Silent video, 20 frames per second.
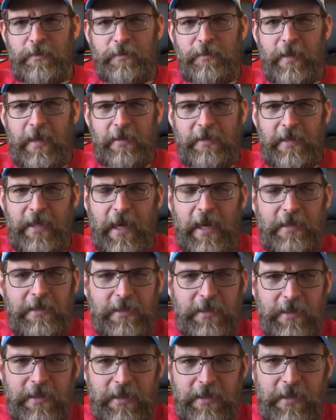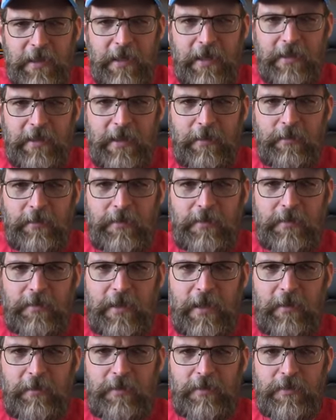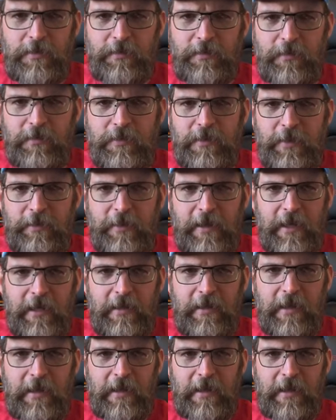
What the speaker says: fantastic in that. That was the first time I